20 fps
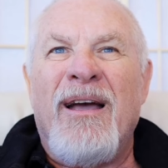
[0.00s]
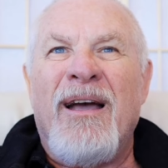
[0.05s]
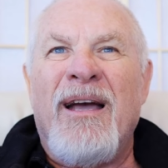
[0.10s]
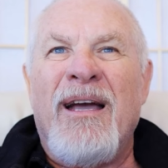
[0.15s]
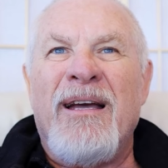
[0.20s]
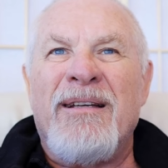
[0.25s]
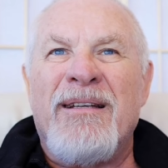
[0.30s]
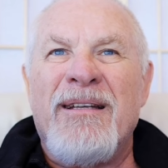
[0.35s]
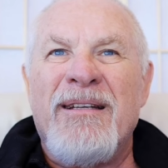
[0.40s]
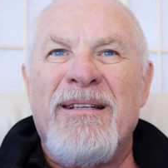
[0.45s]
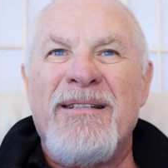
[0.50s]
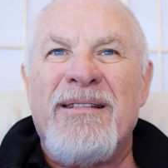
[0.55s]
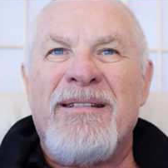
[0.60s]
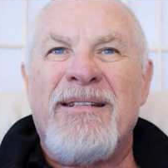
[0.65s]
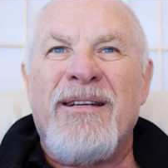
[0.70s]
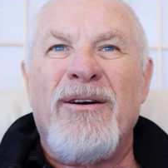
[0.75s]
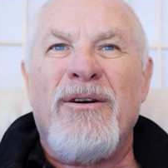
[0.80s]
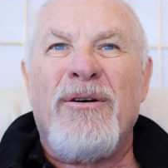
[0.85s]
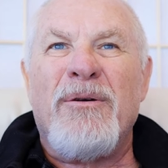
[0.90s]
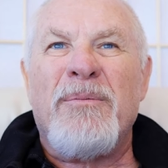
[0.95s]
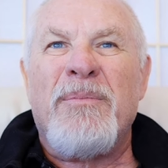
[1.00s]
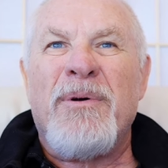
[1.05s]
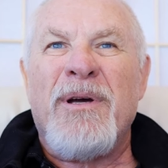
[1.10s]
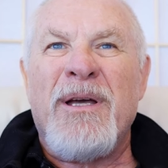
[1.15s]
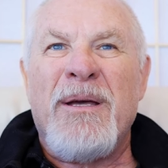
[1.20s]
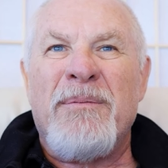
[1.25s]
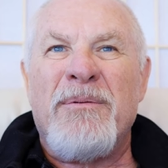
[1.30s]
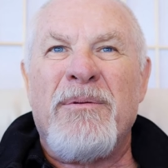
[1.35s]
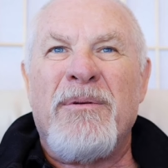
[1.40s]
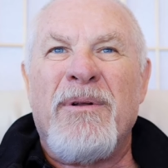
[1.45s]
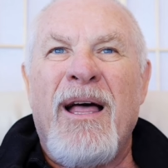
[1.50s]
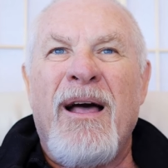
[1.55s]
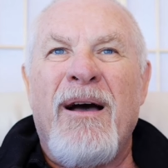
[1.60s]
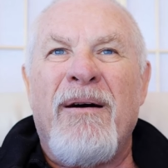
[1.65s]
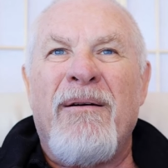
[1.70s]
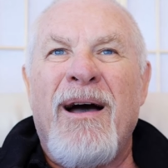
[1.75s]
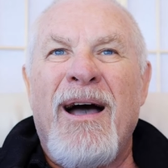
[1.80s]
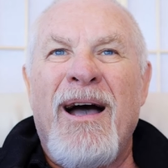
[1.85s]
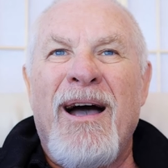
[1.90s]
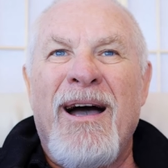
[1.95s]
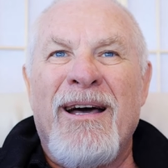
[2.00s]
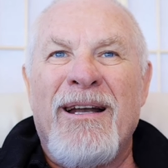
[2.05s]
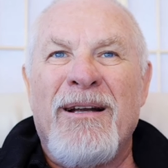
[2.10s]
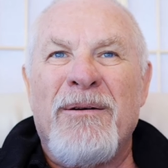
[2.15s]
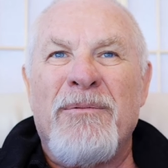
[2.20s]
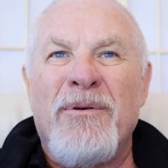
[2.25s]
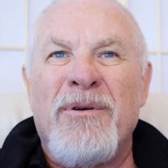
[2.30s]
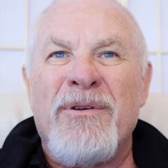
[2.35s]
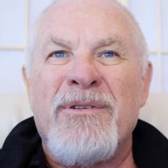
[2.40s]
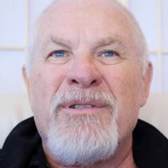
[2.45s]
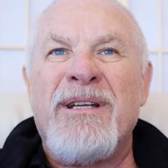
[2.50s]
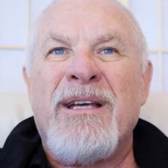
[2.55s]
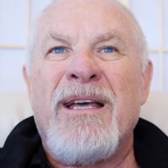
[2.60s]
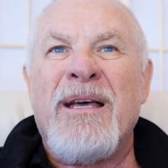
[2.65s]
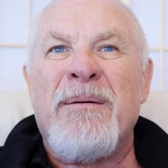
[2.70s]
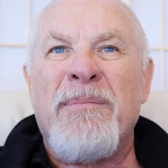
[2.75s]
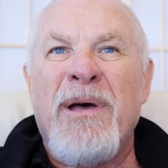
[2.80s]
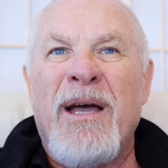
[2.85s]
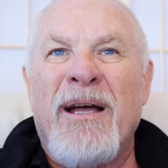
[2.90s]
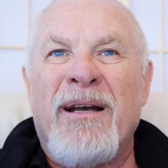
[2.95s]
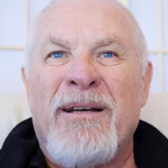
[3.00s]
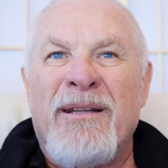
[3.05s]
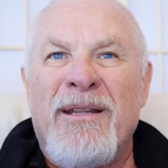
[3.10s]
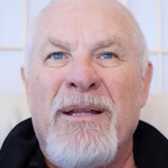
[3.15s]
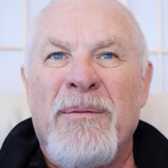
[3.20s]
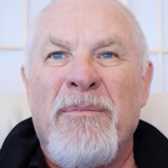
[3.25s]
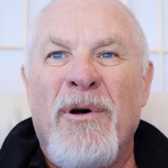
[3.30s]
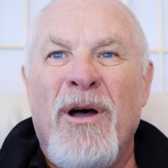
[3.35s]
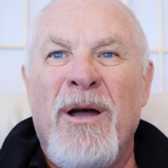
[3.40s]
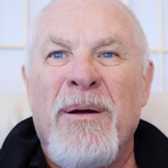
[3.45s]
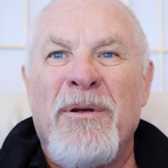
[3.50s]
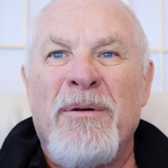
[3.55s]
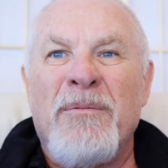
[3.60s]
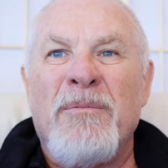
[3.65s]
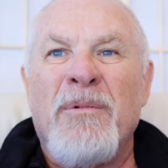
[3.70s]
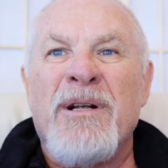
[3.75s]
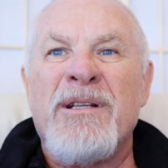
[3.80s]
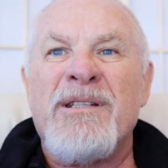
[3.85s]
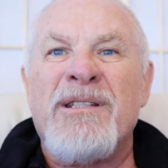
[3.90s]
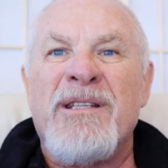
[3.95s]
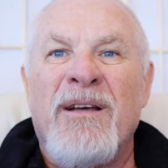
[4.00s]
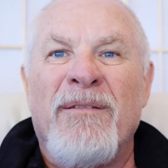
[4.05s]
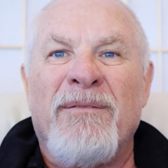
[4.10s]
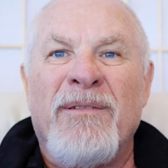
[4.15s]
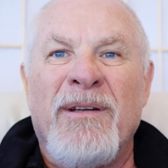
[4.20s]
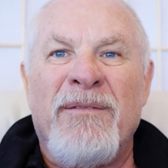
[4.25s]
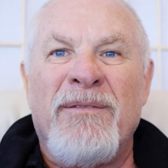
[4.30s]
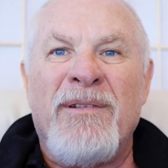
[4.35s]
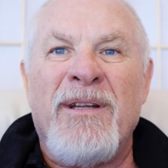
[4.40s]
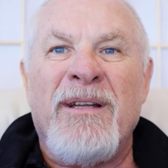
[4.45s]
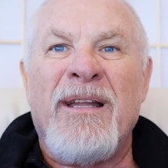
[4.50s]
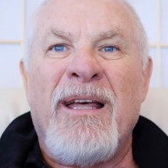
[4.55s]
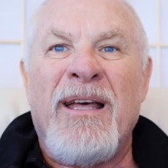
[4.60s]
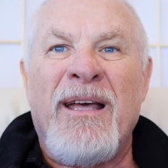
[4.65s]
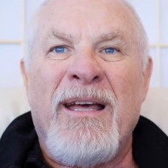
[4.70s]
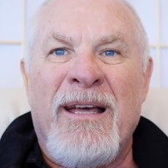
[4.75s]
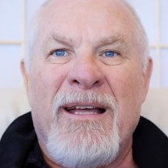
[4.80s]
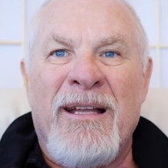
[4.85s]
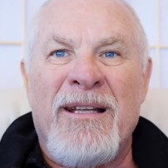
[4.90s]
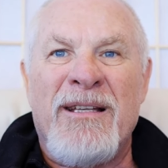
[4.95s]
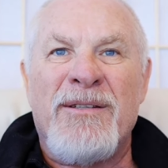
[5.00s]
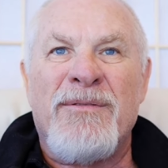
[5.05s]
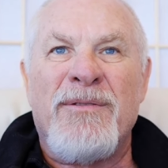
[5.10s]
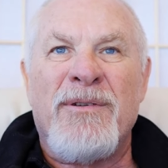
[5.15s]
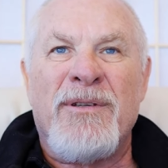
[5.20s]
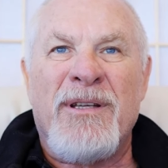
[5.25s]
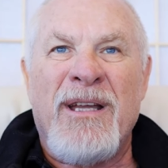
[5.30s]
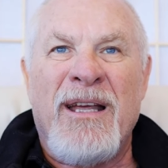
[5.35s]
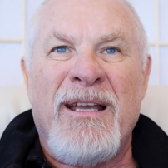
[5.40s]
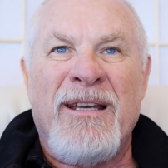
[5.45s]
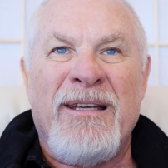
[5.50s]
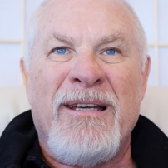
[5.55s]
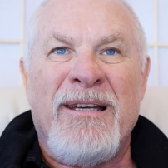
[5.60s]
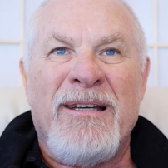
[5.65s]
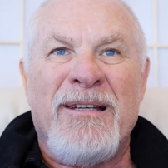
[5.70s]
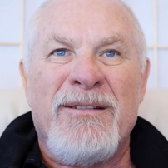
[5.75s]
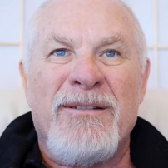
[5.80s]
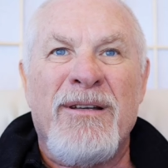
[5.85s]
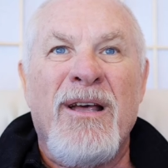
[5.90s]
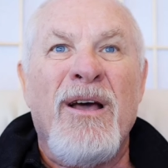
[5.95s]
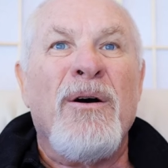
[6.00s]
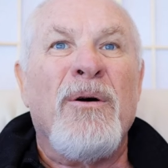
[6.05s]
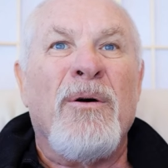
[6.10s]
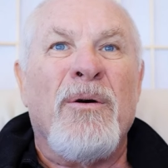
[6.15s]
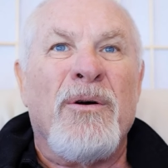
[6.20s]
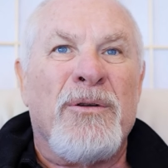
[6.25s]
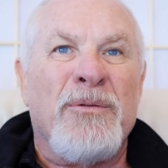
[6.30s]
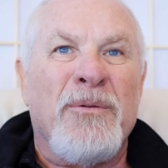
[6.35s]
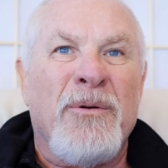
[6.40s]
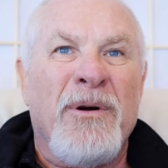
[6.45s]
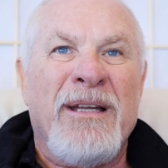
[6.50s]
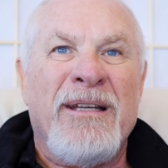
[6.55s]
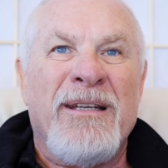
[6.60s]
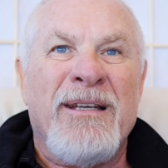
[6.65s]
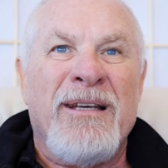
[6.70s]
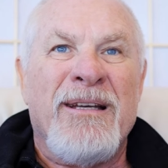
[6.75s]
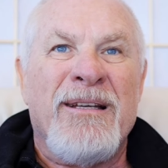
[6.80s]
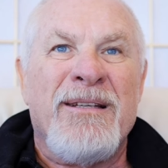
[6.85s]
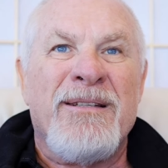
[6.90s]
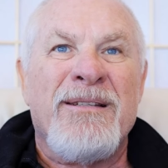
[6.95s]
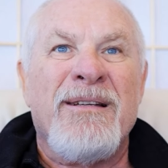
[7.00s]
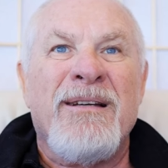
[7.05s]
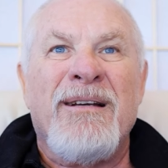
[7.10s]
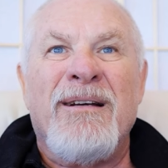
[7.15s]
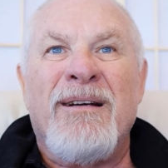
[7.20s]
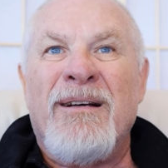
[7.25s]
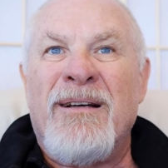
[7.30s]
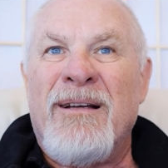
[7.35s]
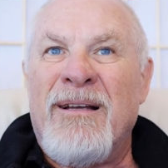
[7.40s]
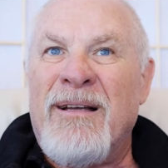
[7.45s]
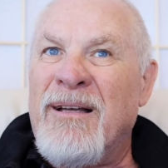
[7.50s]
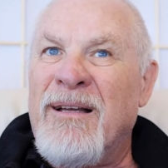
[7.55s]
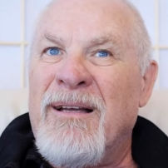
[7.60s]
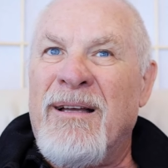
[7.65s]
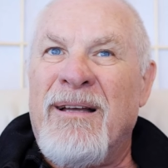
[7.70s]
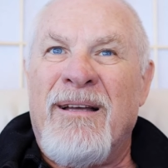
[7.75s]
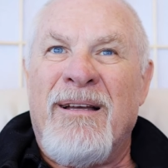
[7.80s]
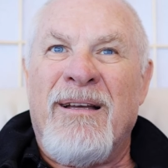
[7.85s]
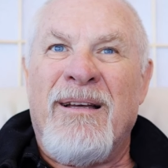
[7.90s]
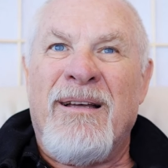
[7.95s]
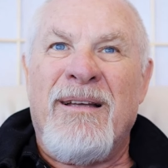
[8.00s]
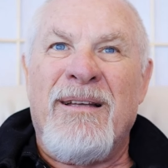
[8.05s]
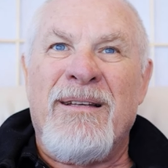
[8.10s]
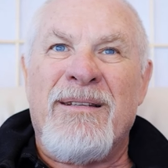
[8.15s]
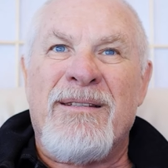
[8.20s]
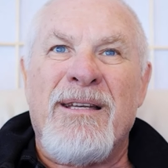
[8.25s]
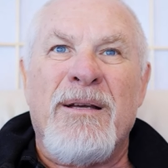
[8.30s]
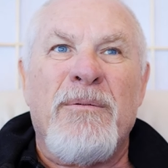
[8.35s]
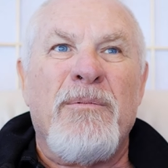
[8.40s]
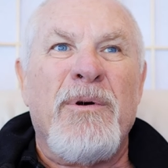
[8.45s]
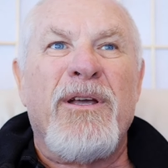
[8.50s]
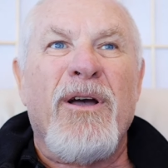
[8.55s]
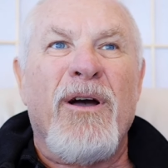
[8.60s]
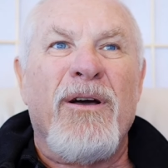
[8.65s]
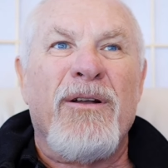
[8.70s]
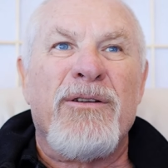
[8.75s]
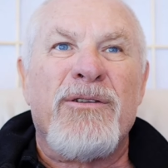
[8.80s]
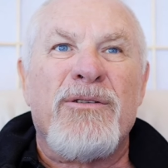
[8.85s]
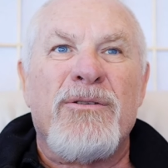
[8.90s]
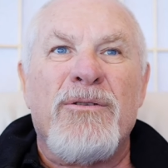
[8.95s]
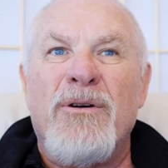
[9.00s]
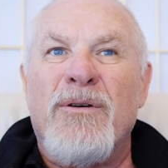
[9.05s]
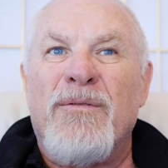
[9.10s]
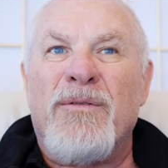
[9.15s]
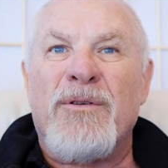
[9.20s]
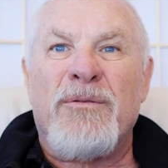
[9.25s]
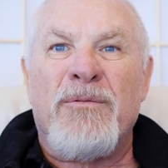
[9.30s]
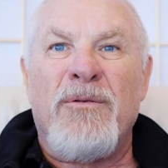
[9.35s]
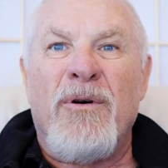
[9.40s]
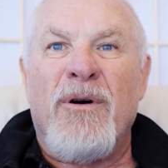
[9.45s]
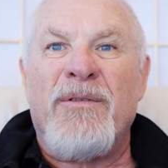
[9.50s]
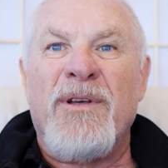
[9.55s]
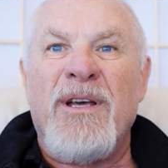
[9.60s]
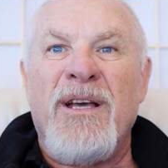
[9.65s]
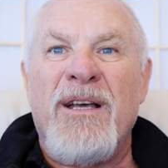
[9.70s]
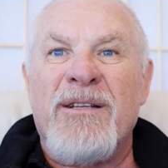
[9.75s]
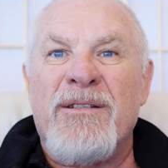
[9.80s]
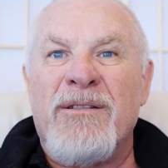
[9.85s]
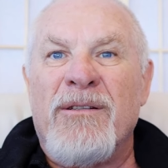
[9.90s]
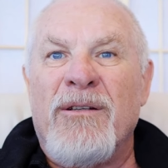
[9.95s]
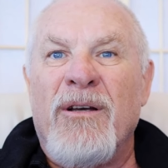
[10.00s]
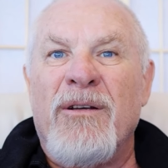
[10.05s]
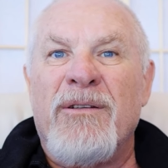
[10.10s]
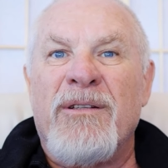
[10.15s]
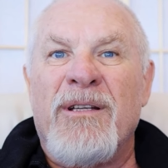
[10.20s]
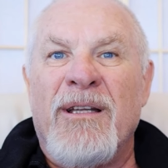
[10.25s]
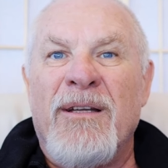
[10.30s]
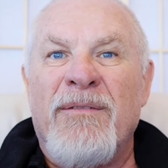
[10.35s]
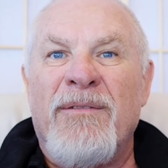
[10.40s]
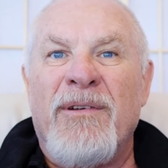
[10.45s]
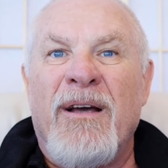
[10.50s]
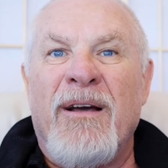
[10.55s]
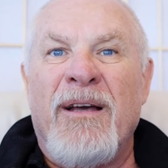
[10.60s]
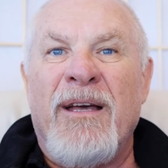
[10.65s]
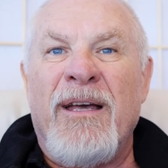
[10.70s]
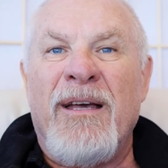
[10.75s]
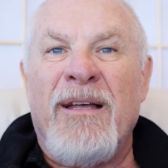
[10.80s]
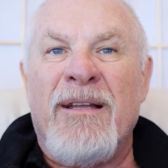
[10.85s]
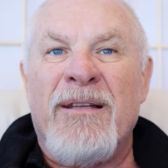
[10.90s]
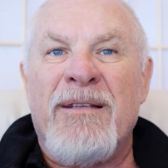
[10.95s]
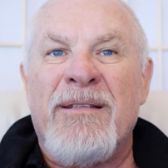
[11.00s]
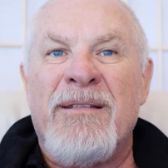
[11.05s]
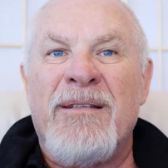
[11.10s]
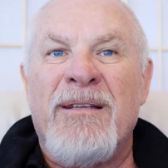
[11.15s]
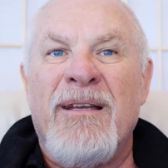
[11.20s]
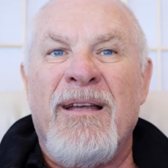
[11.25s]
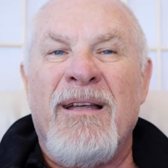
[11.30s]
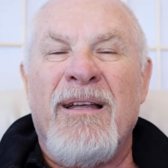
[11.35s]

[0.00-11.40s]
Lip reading: He didn't tell people how hard it was to get back to the moment once they've lived in their heads for 10 years or 20 years. You see, we go to school for 12 years and learn to live in our heads.